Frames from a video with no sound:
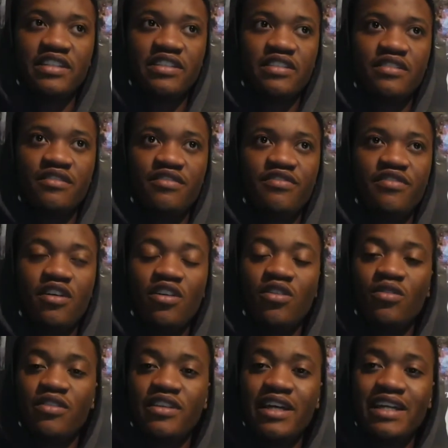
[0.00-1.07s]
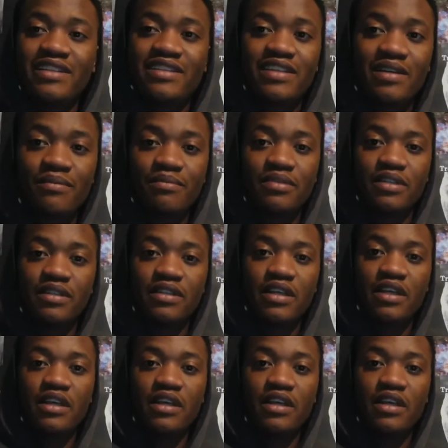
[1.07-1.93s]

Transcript: doesn't follow that template.